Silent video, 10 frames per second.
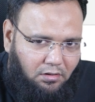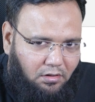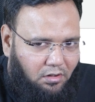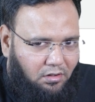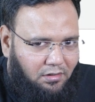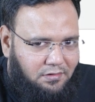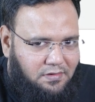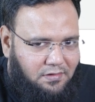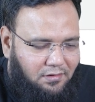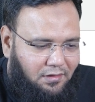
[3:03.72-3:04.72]

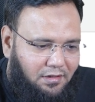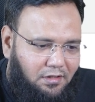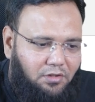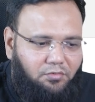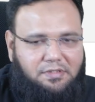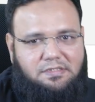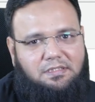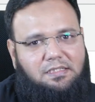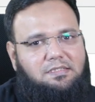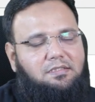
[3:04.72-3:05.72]
launch a new
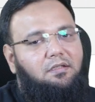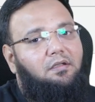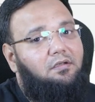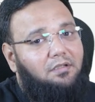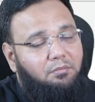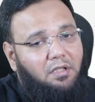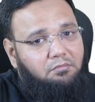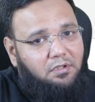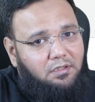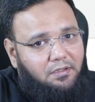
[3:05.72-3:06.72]
instance.
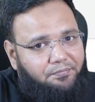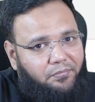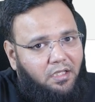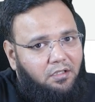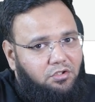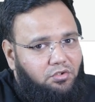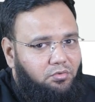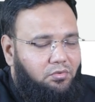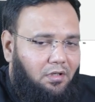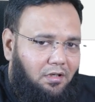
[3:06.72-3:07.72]
Remember,
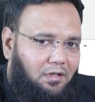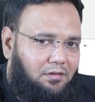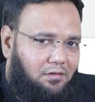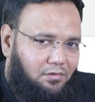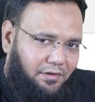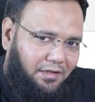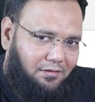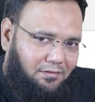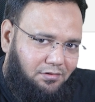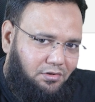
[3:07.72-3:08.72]
you are
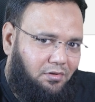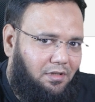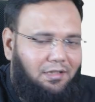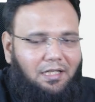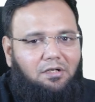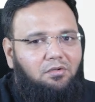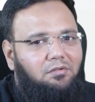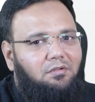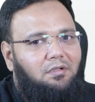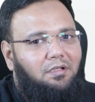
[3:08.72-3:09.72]
going to
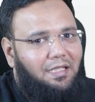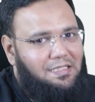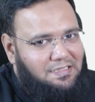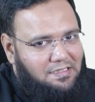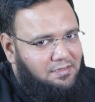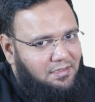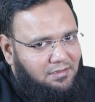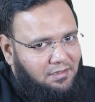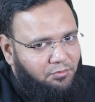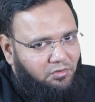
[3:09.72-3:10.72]
allow
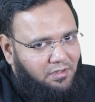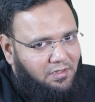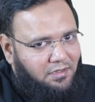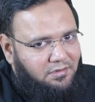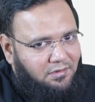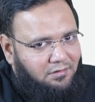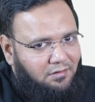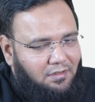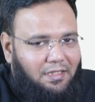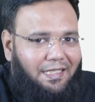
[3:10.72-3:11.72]
SSH
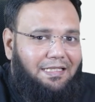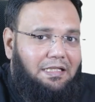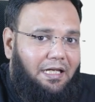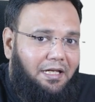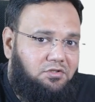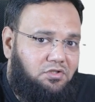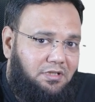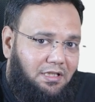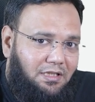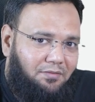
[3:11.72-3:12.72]
communication and
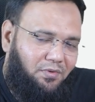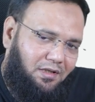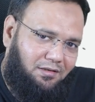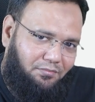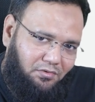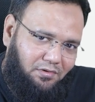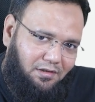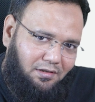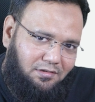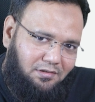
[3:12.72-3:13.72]
HTTP
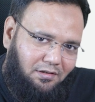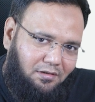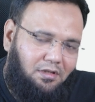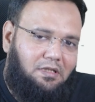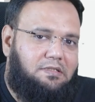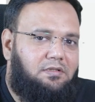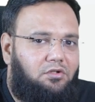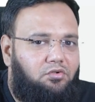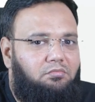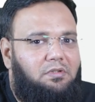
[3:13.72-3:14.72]
communication. So
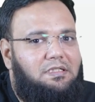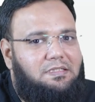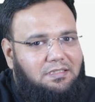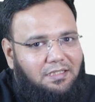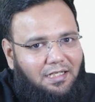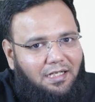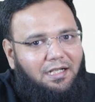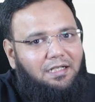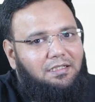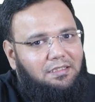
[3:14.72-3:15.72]
you must
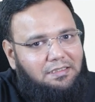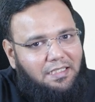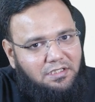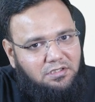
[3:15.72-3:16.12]
add a